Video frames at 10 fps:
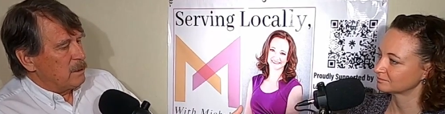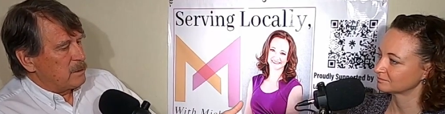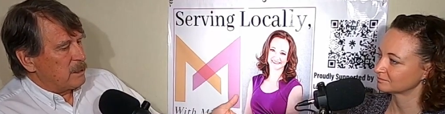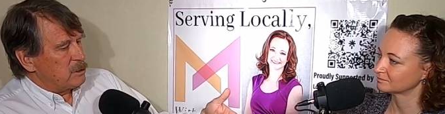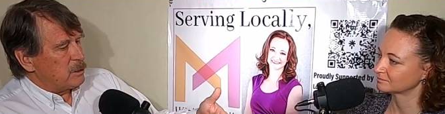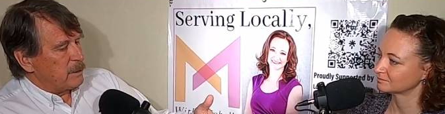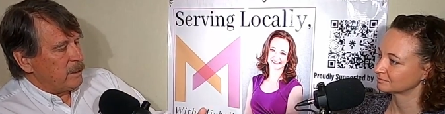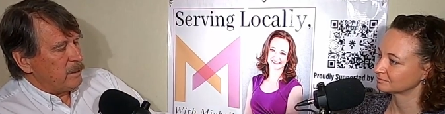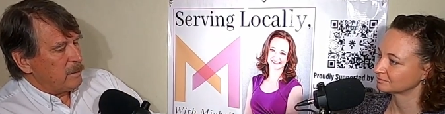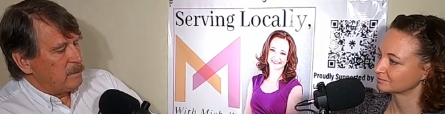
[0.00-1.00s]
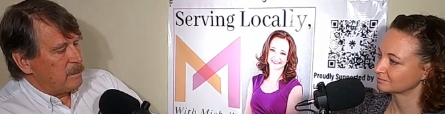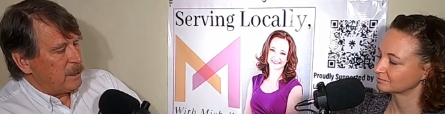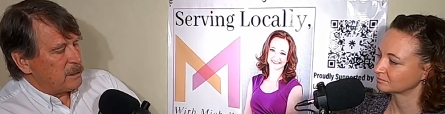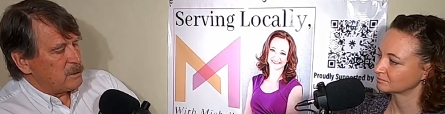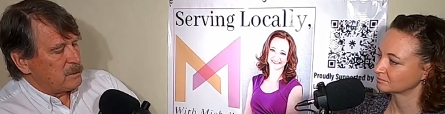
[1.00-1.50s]
Speaker 1: essentially
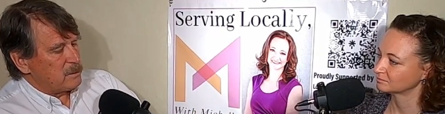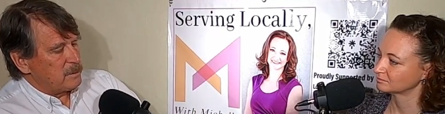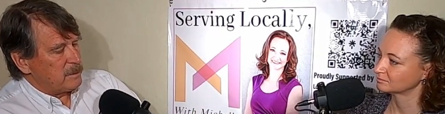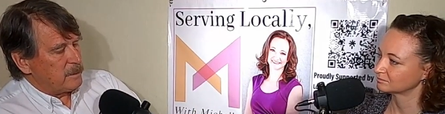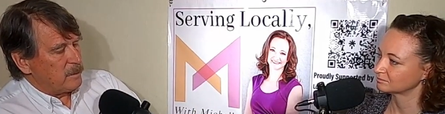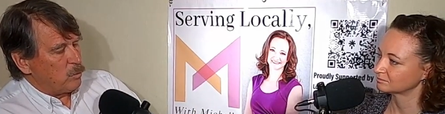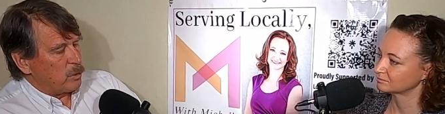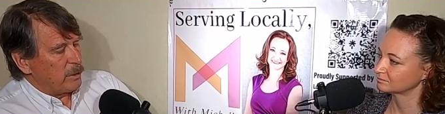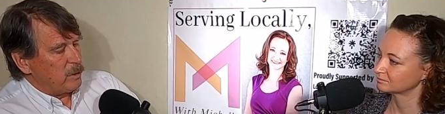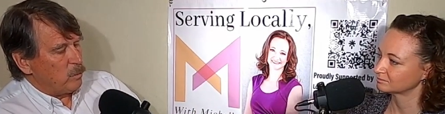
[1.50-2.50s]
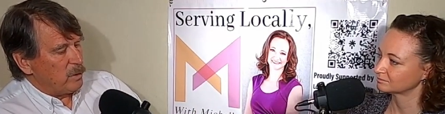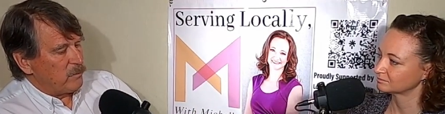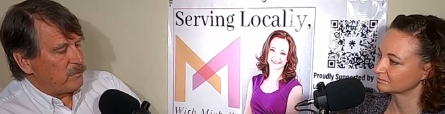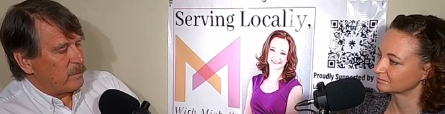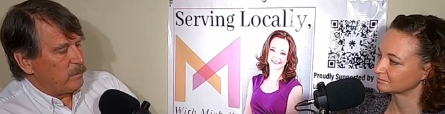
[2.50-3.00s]
us uh, working
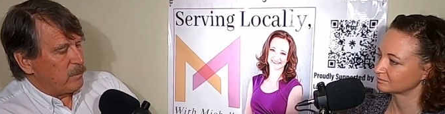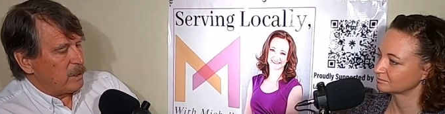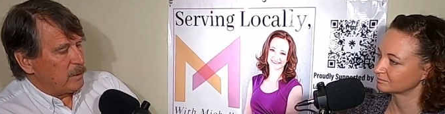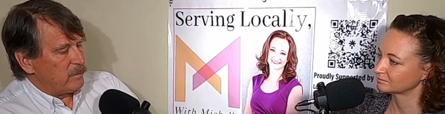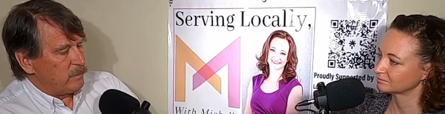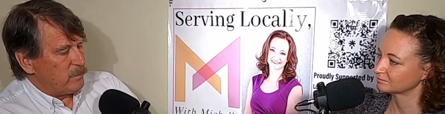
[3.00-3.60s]
with some uh,